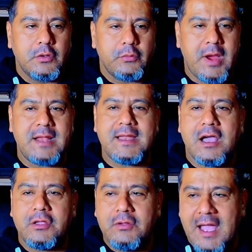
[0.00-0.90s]
Right now,
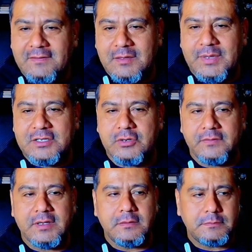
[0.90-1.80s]
you have to be
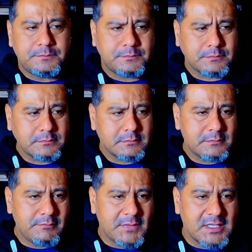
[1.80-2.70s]
driven
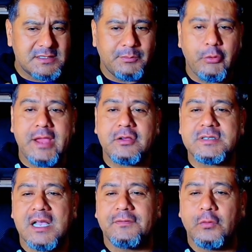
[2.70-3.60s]
to break
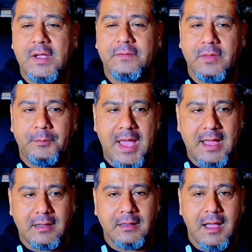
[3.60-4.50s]
yourself away from the pack.